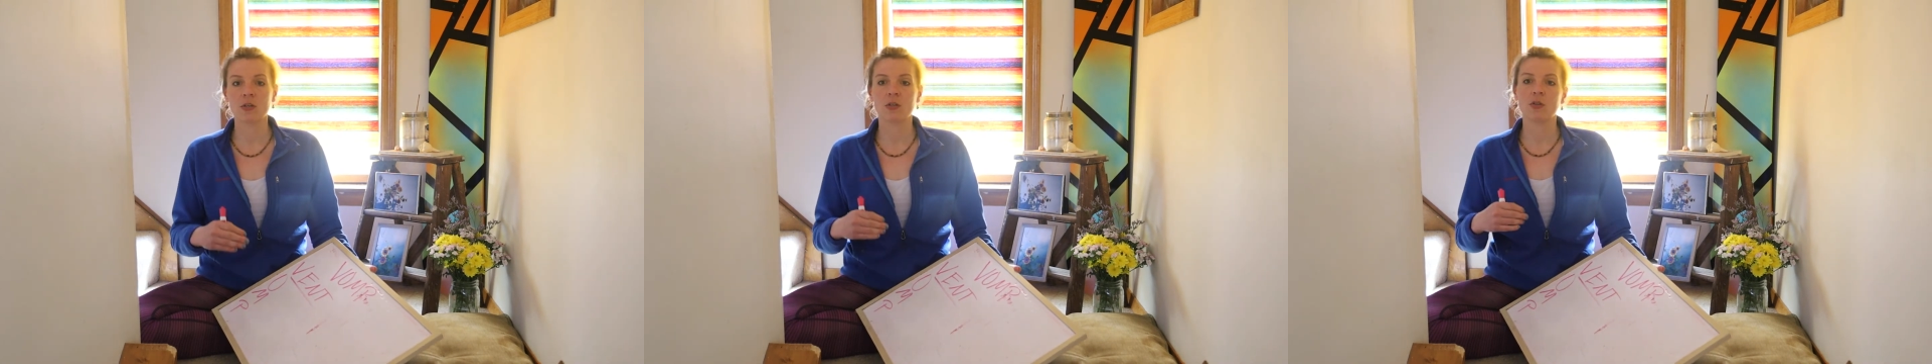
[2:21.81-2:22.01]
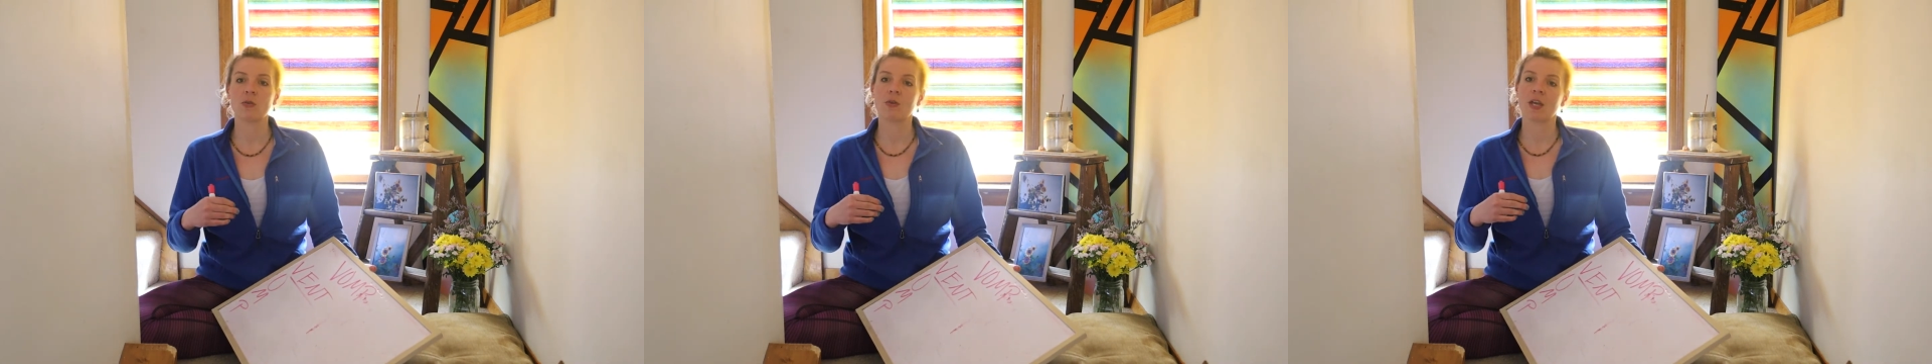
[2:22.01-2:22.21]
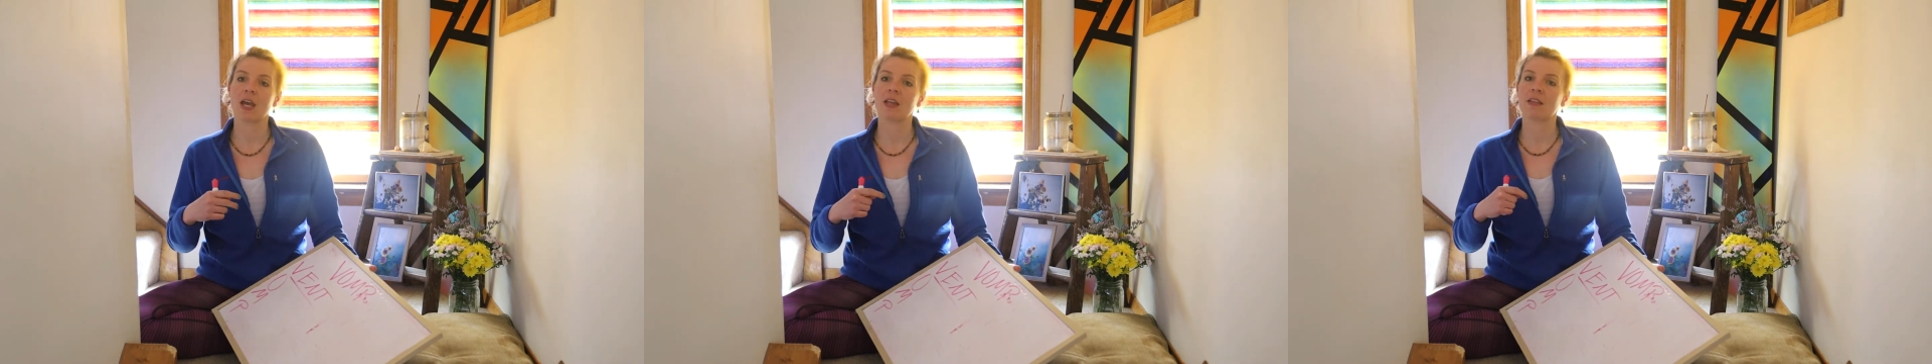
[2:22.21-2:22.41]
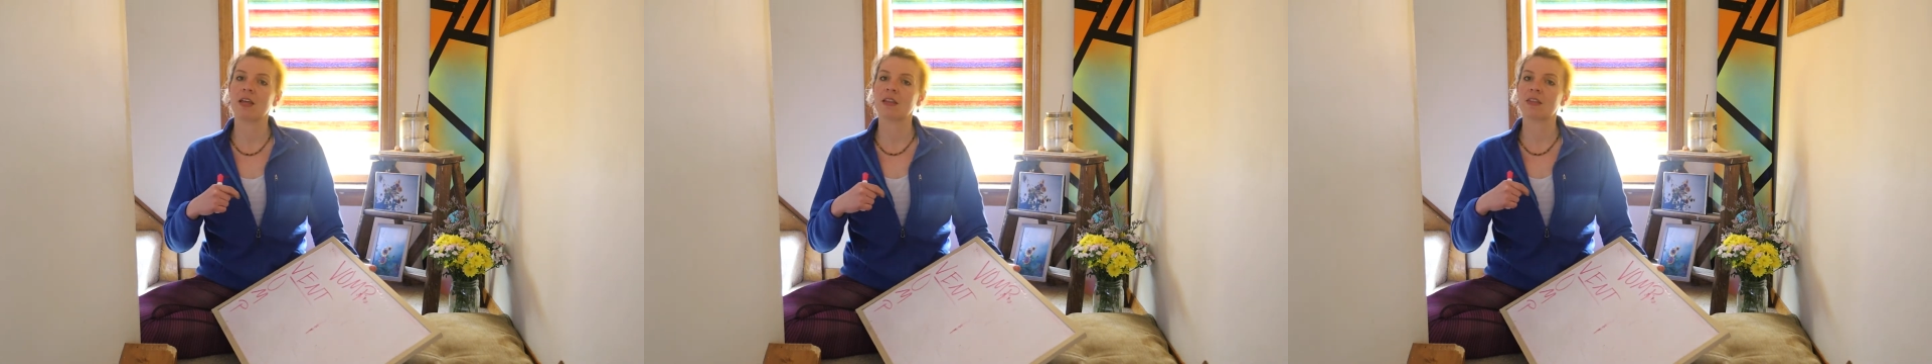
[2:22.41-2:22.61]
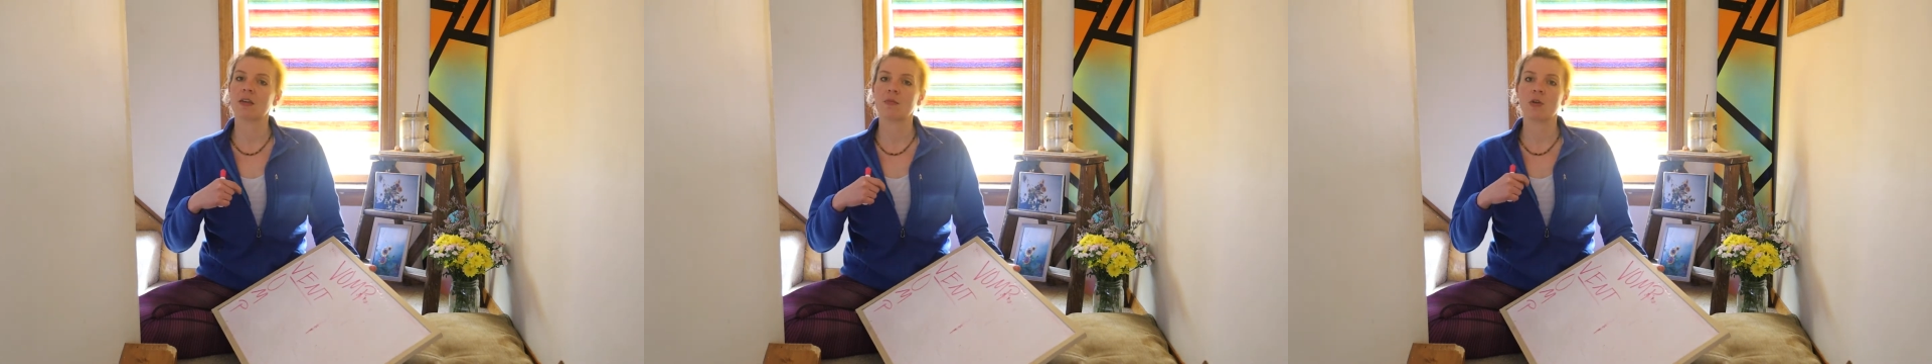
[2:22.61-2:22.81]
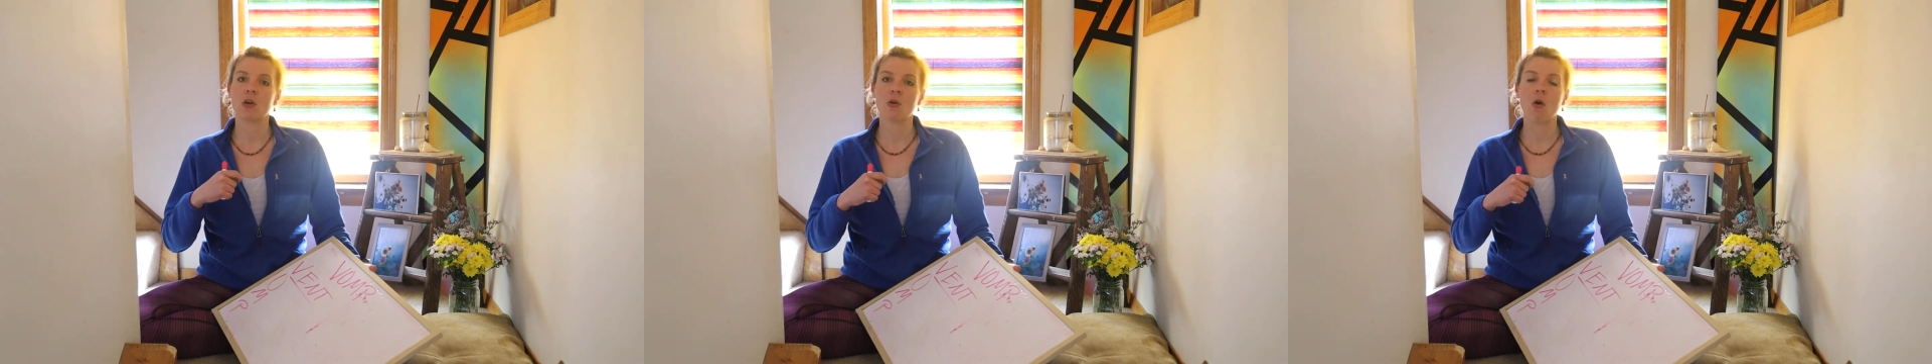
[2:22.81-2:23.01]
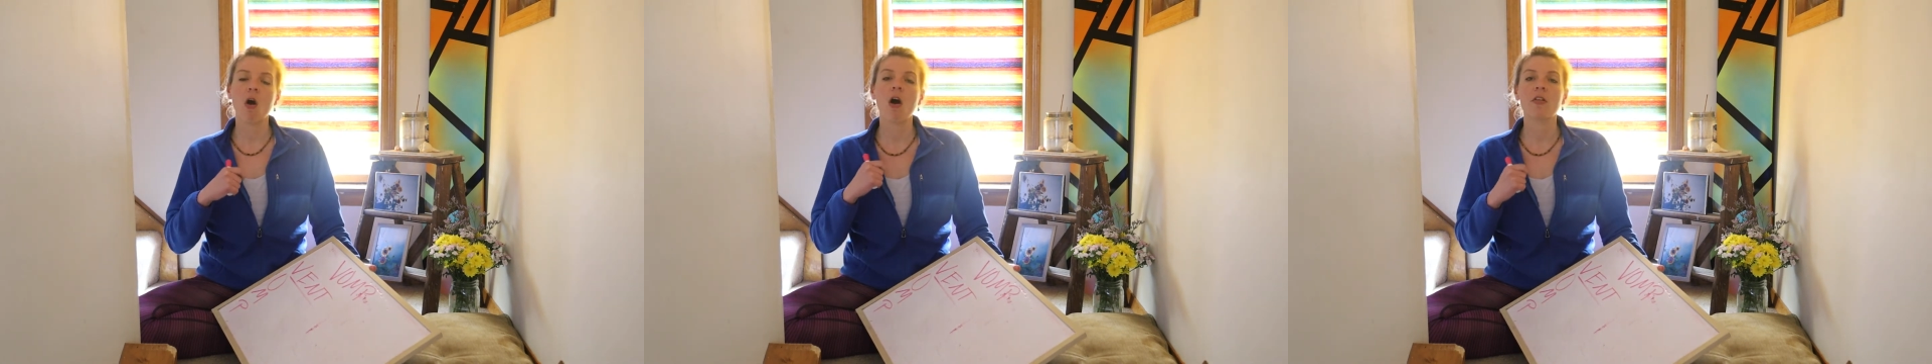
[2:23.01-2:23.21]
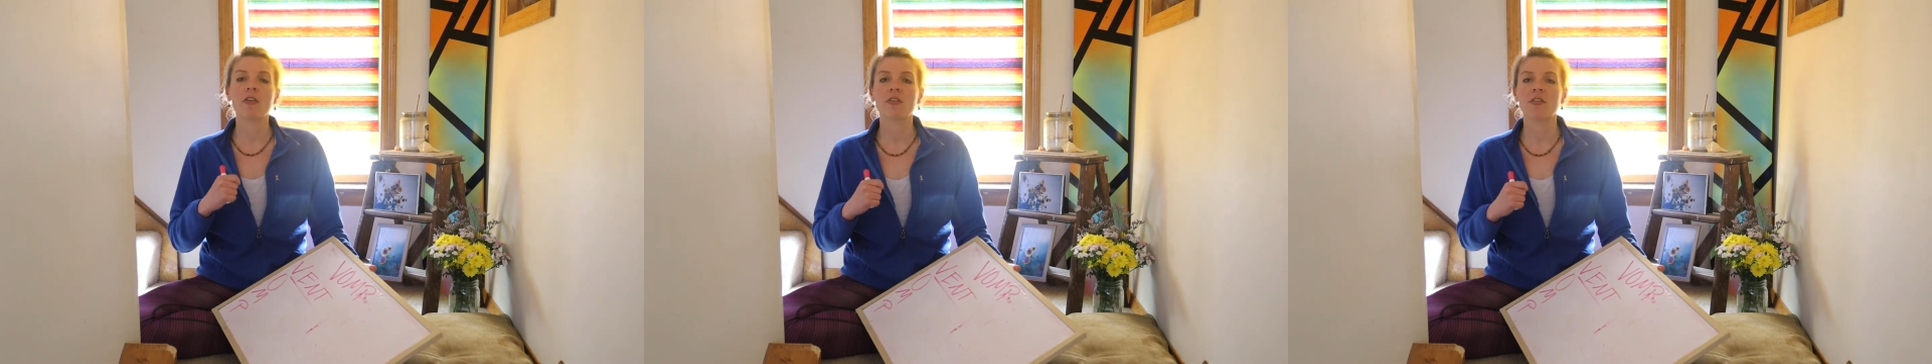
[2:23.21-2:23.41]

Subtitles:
you can let them know all the